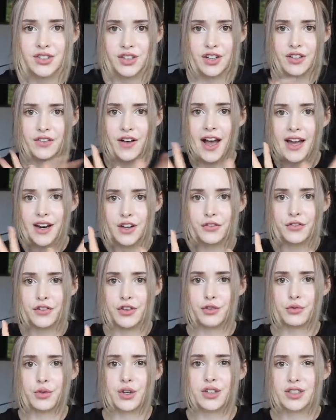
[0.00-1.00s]
sort of hide out for
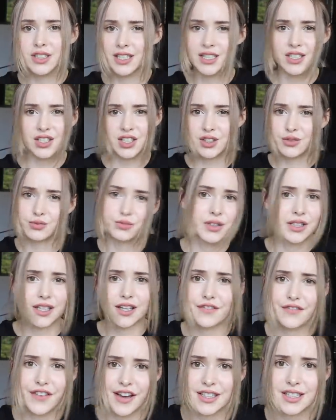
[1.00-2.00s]
the world, and it just
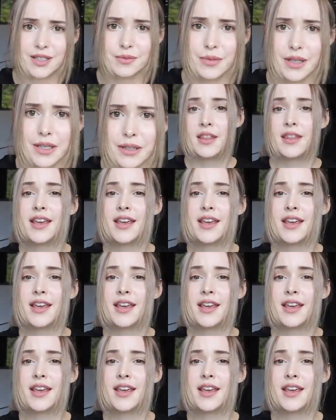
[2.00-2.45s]
really affected me.